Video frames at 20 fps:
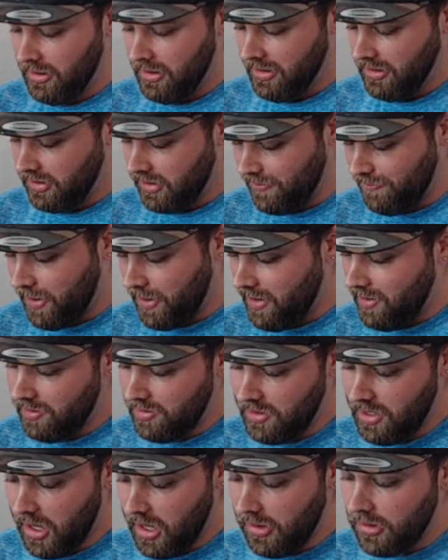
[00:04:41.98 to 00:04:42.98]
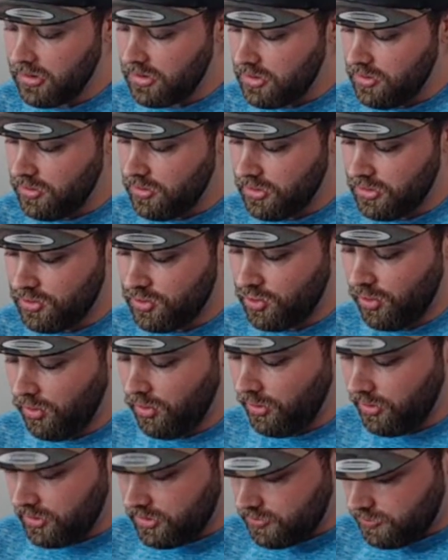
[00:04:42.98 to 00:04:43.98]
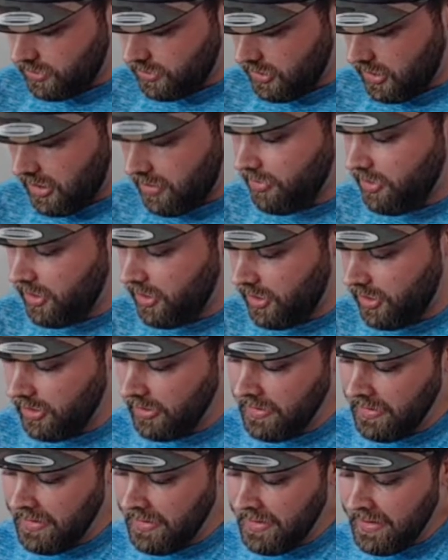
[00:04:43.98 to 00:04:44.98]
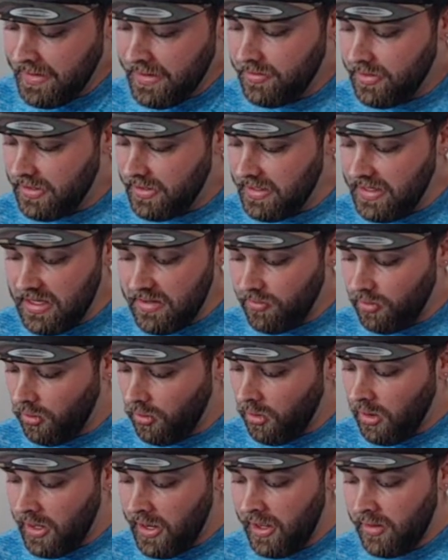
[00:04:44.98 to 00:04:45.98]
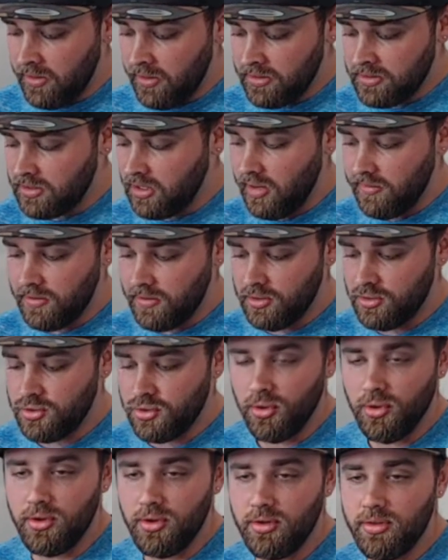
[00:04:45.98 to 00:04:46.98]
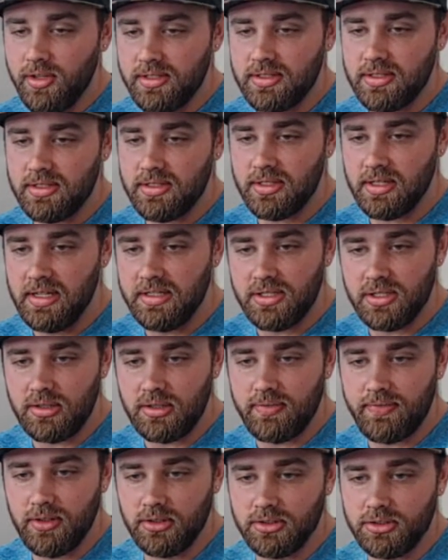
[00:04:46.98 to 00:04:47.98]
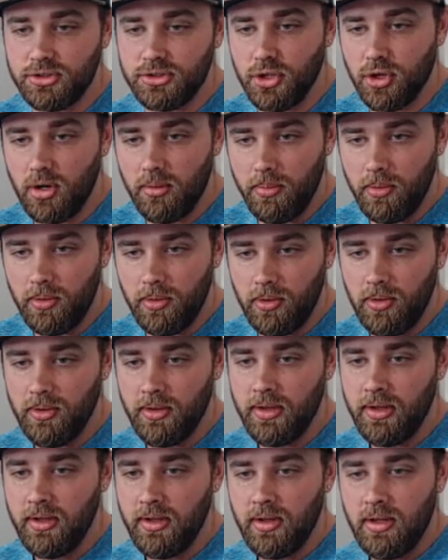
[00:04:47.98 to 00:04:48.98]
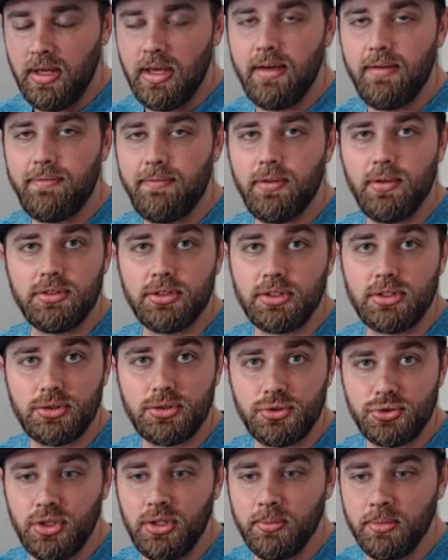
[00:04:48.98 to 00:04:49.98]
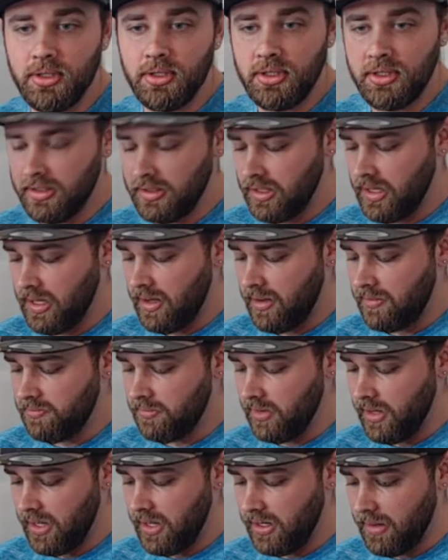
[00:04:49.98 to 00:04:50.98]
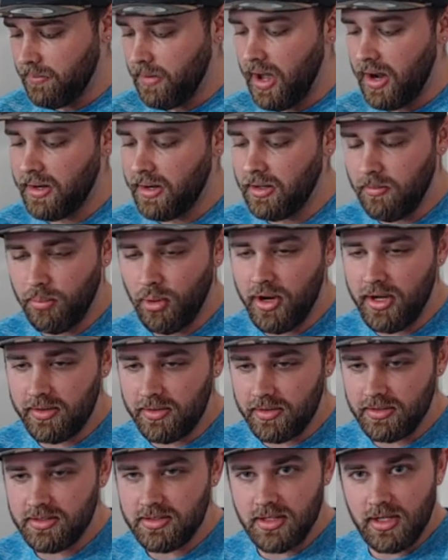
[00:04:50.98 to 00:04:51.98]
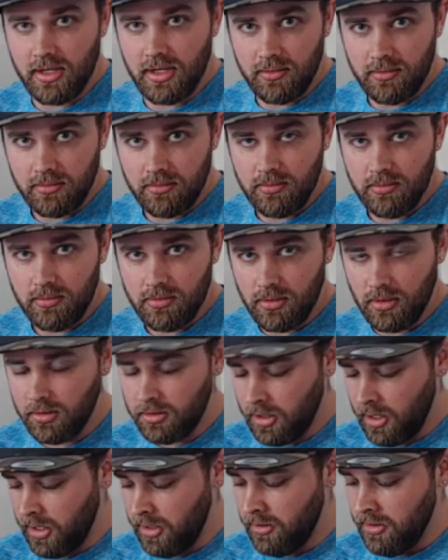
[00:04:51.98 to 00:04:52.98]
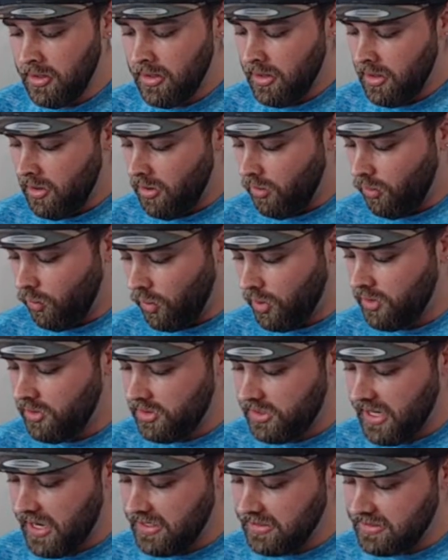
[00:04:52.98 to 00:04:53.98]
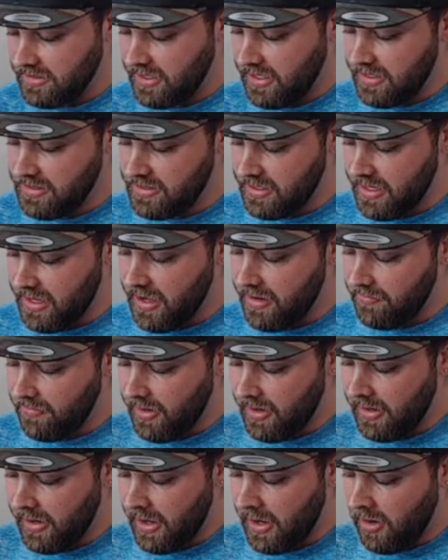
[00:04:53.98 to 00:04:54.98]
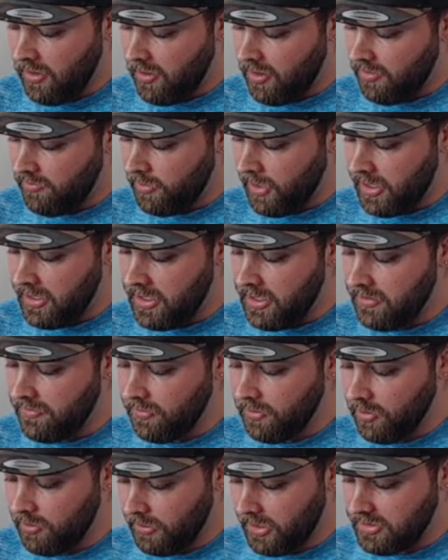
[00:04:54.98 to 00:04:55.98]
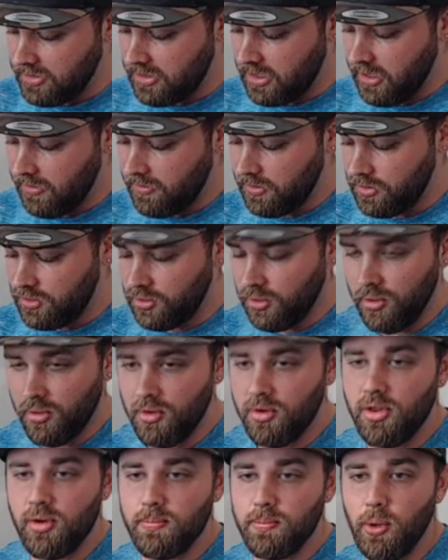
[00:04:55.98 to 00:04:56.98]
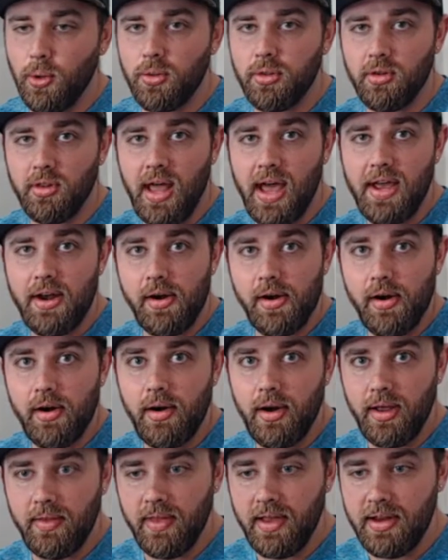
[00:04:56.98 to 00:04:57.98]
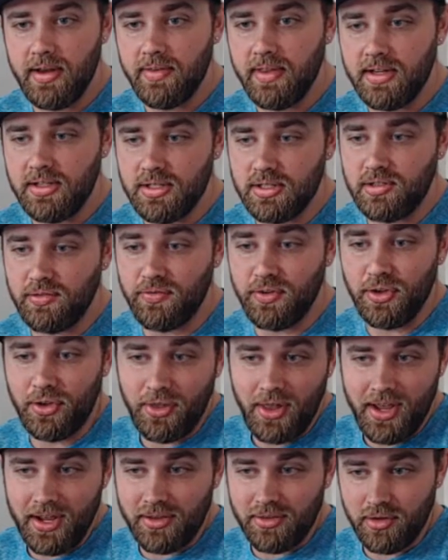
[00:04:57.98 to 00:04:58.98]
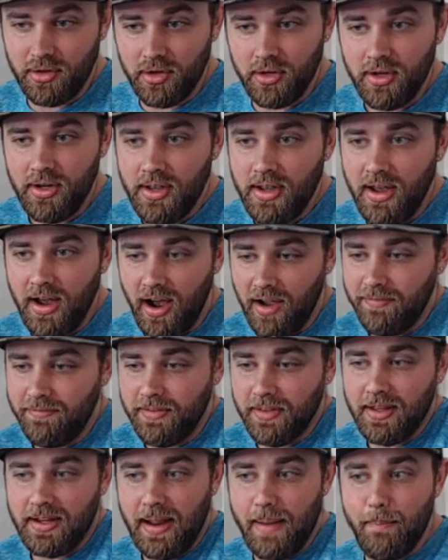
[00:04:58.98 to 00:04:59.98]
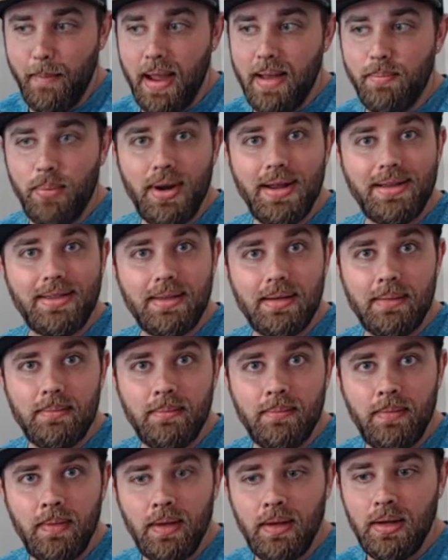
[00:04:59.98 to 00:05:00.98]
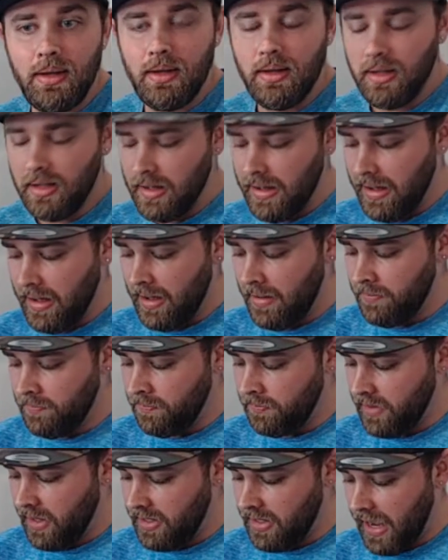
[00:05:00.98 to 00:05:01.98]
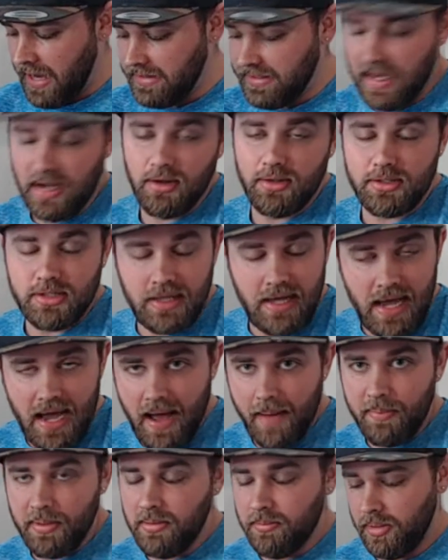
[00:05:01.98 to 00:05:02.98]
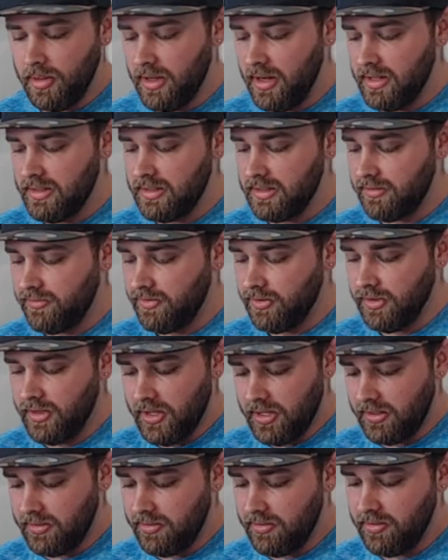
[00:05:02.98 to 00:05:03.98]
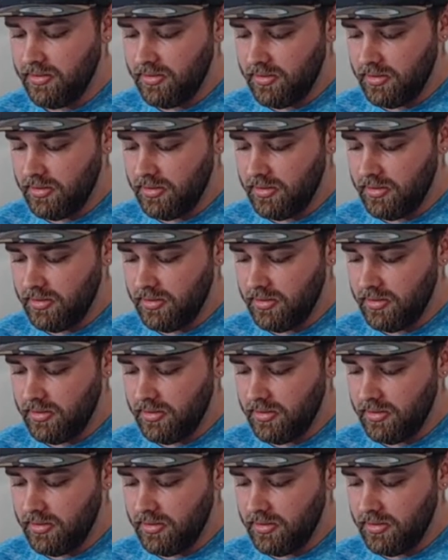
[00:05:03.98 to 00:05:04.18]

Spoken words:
Compared to the other 2 controllers, the Evil and the Scuf controller, it just feels durable. It feels extremely, like I'm not going to break this thing, okay? One of the downsides that I have right now of my Evil and my Scuf controller, they're both lighter, and they just feel like I feel like I might break them, I doubt it's going to happen, but I just feel like the